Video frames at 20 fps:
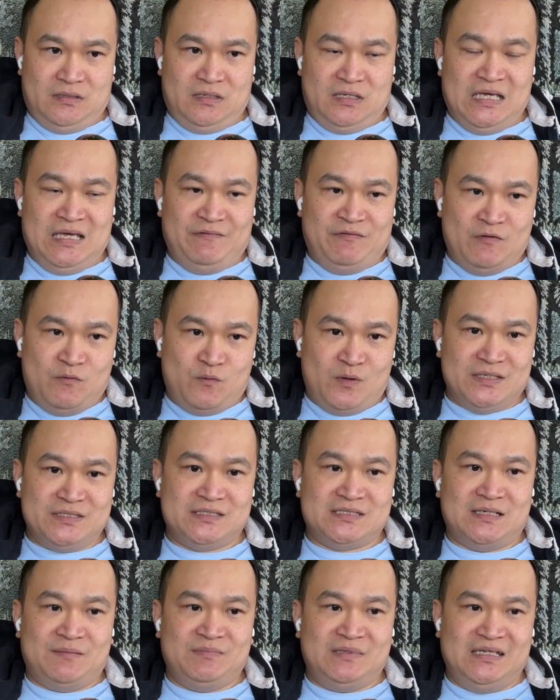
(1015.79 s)
if you want
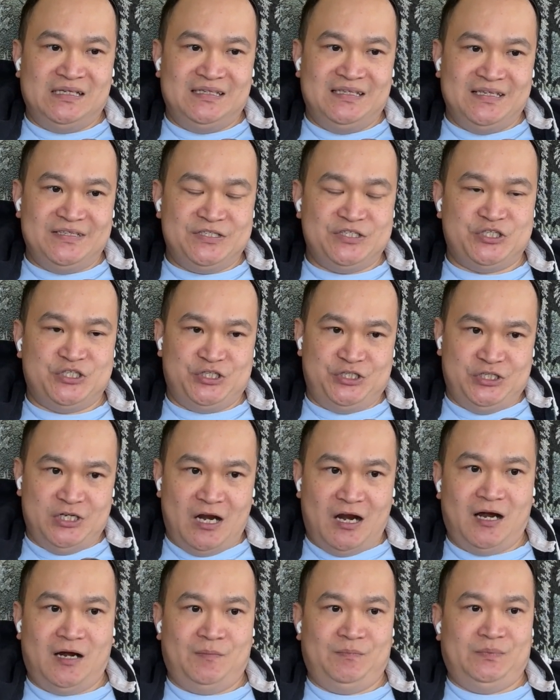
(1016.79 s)
something this
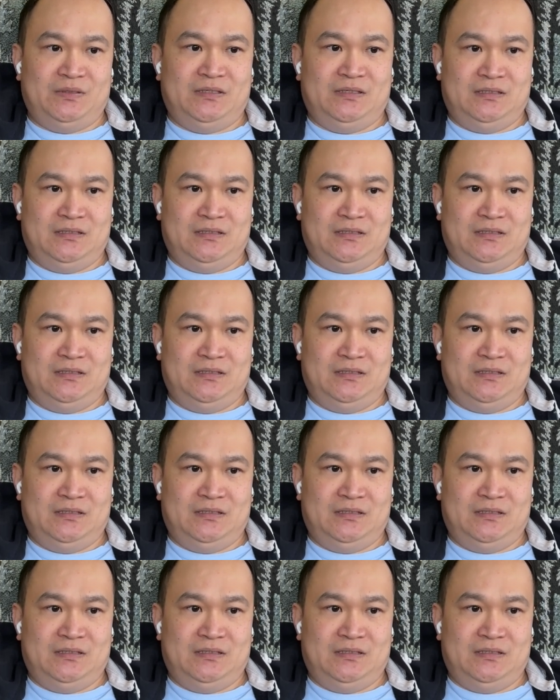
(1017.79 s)
sharp